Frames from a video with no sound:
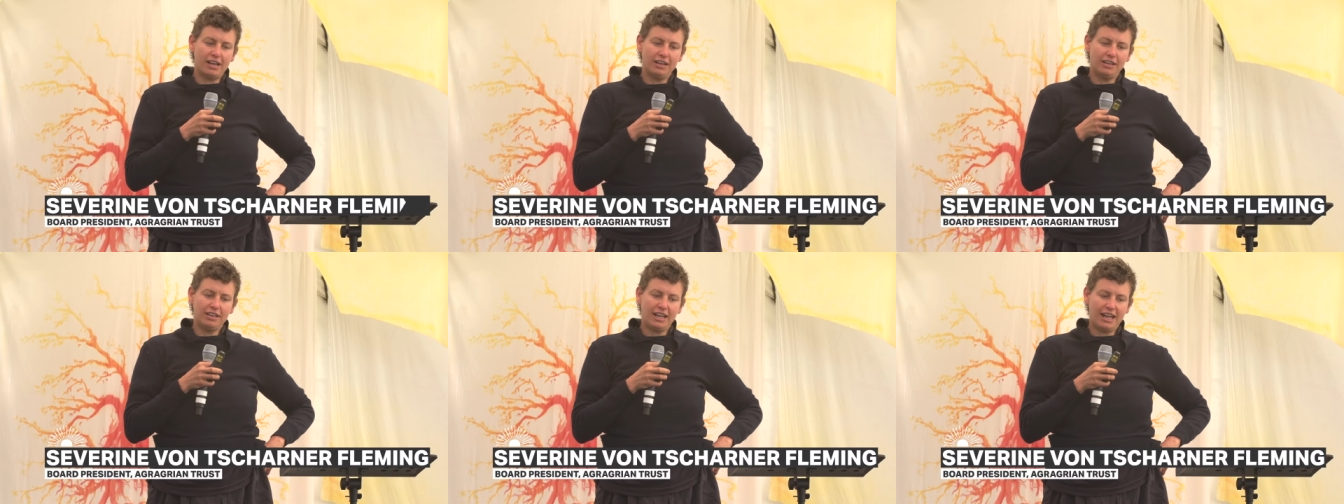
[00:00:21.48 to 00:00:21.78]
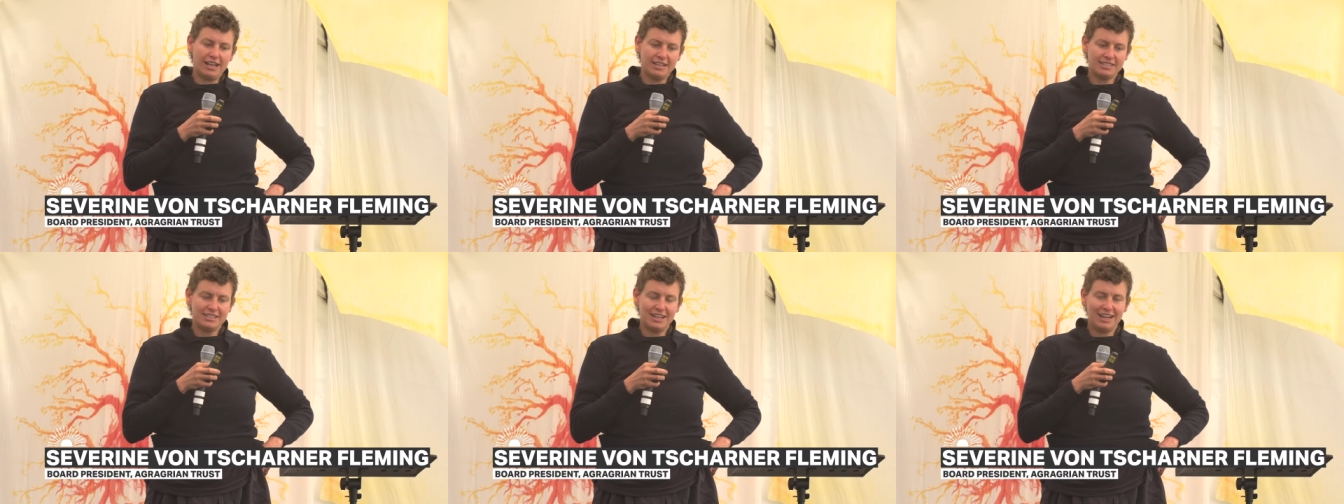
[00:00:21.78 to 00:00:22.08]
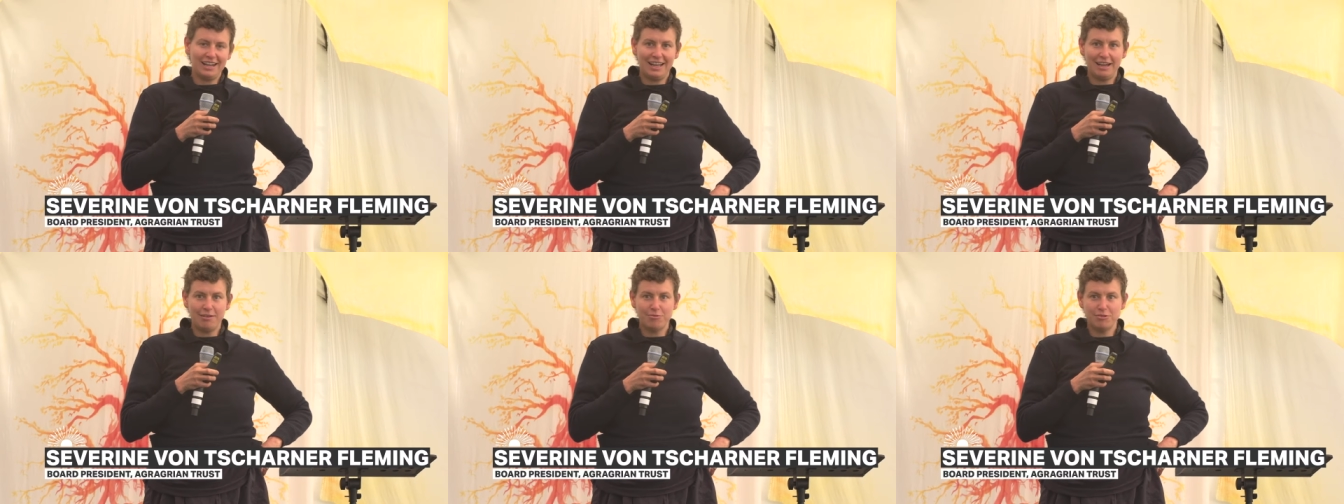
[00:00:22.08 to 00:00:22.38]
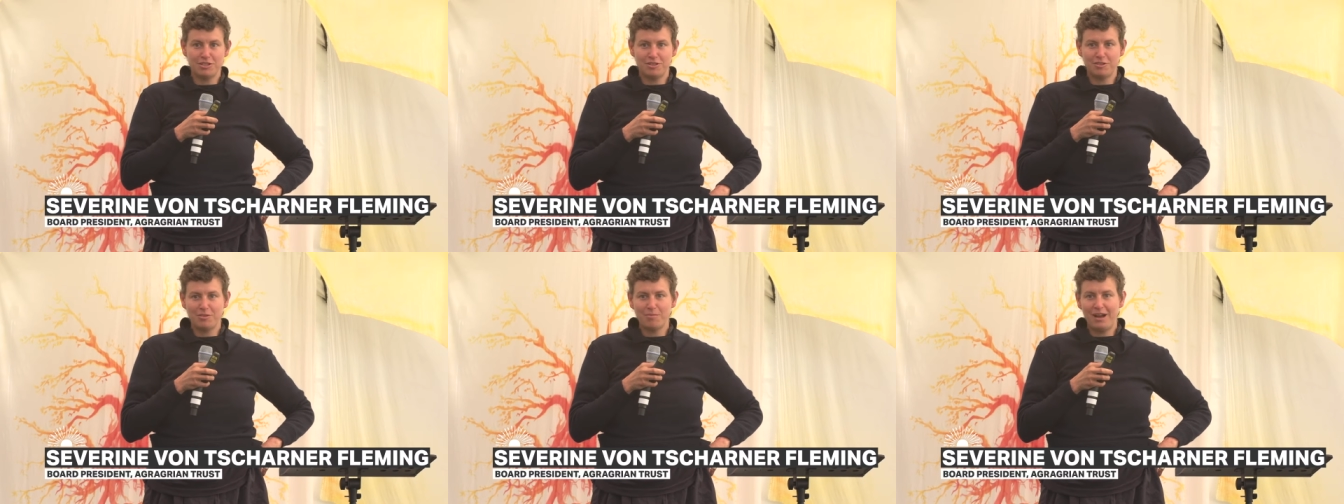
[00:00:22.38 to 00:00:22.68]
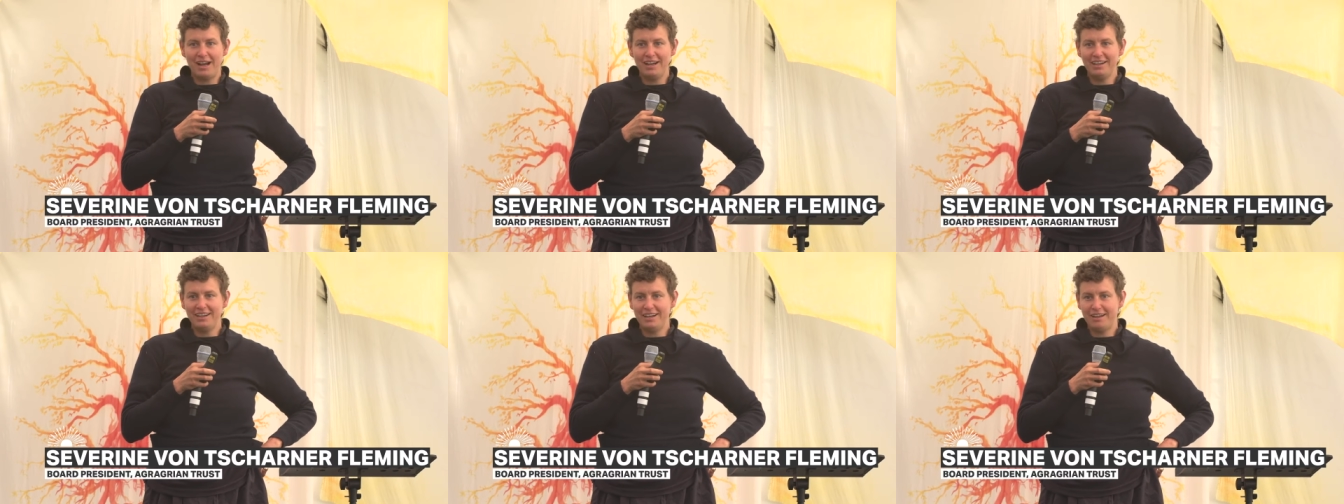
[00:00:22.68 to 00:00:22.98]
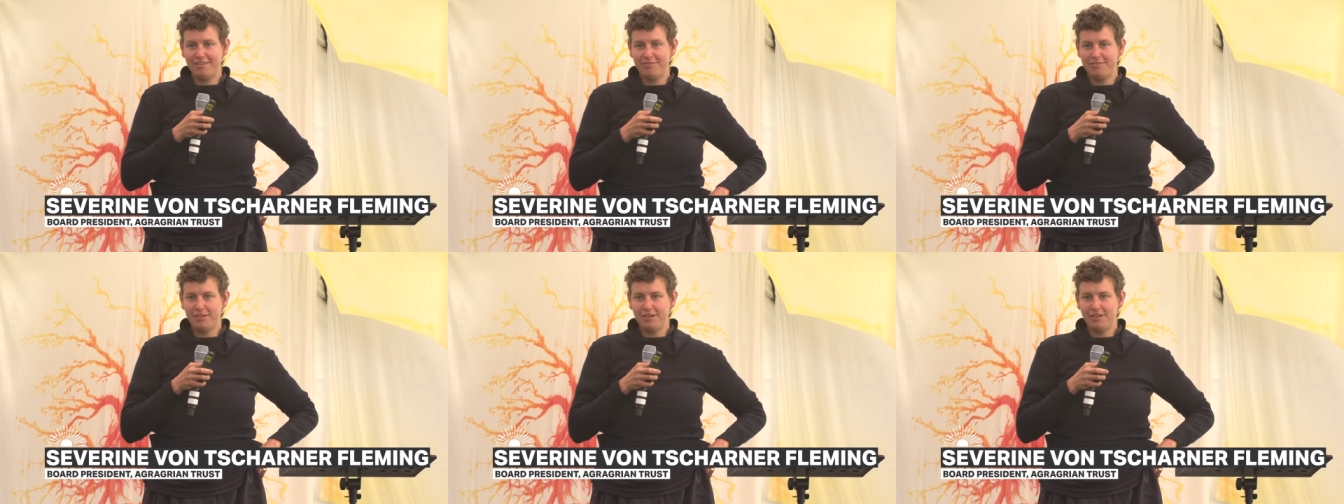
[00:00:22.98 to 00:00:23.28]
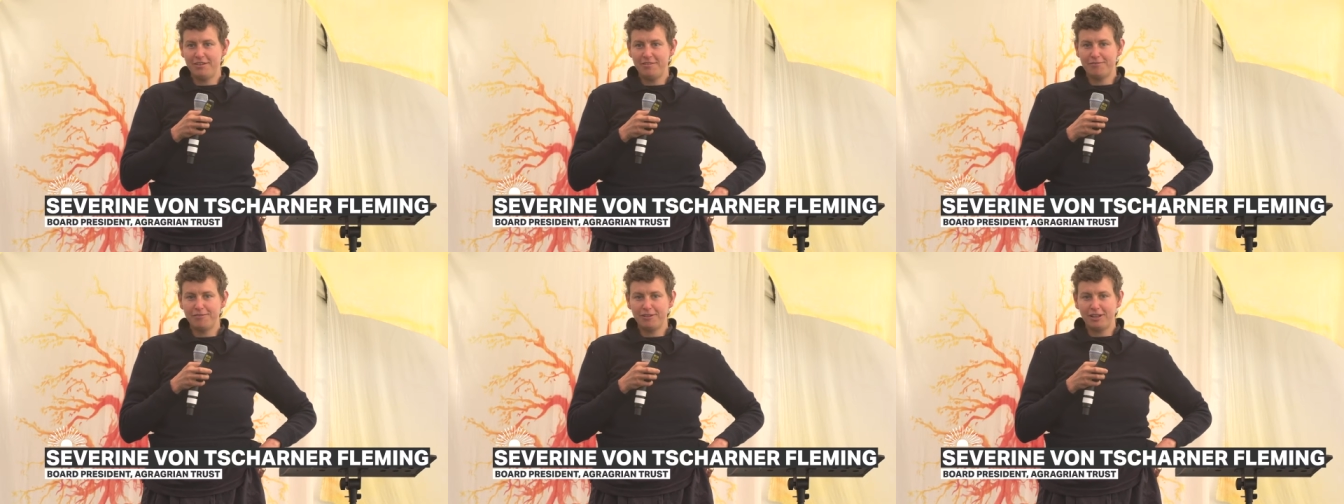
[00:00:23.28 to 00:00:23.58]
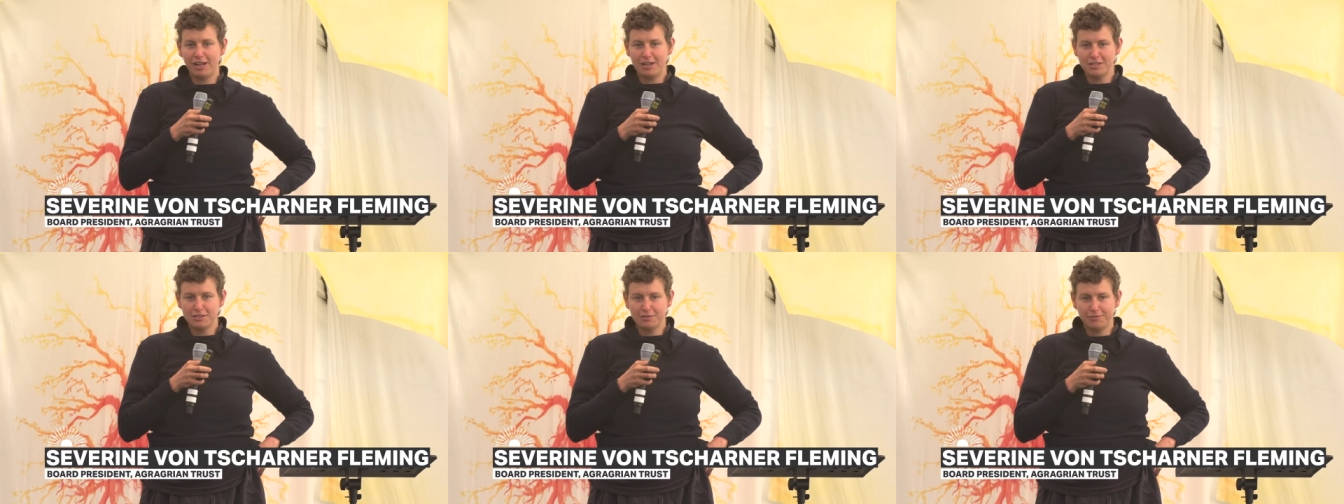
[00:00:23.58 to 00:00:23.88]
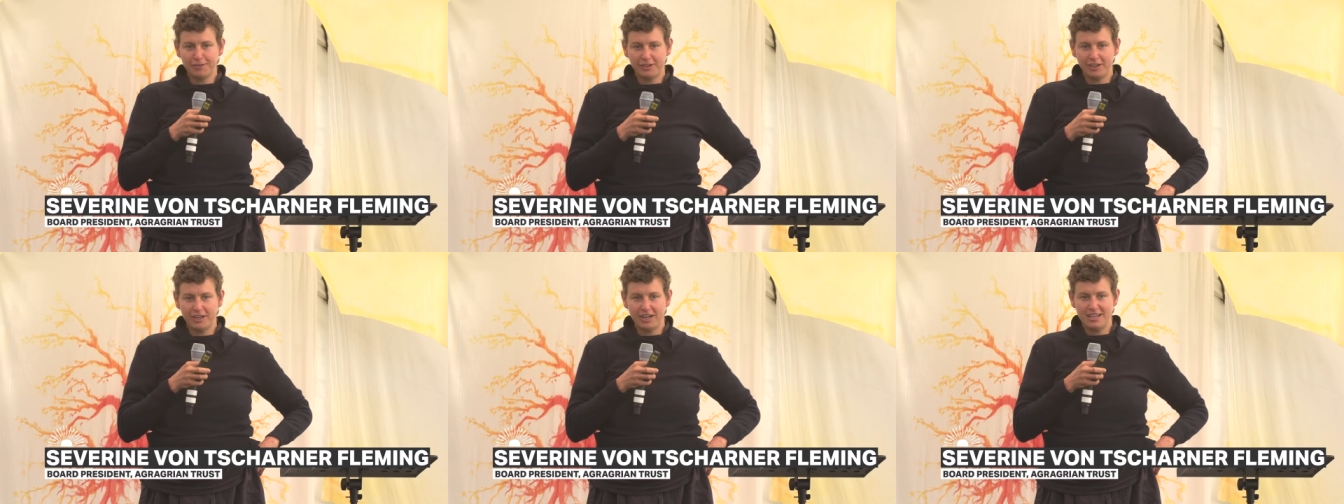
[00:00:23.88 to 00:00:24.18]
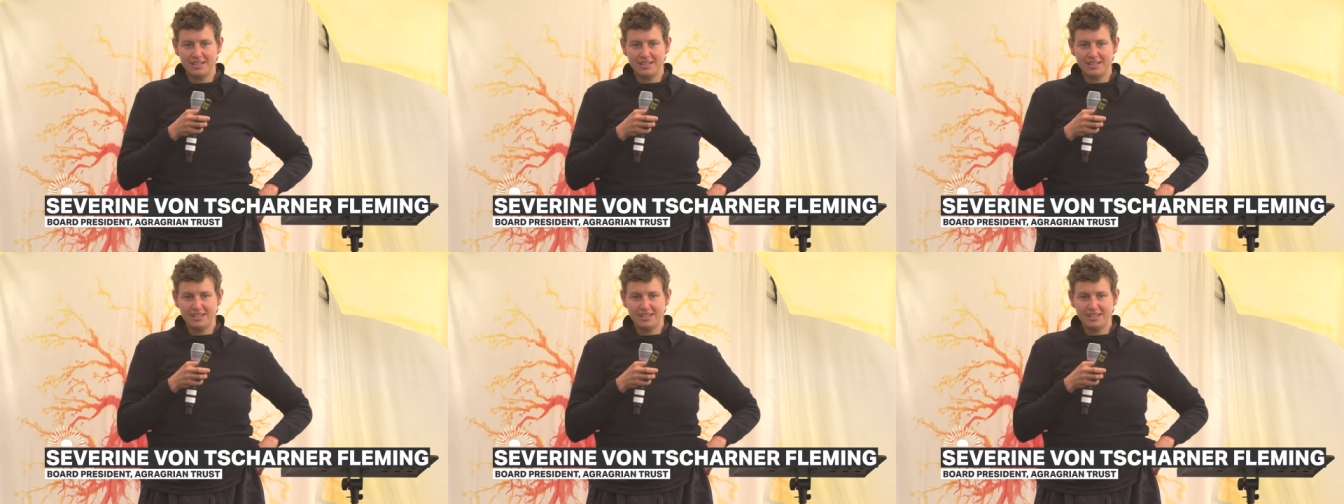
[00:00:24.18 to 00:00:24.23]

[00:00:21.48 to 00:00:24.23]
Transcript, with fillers: last night I was reminded of the philosopher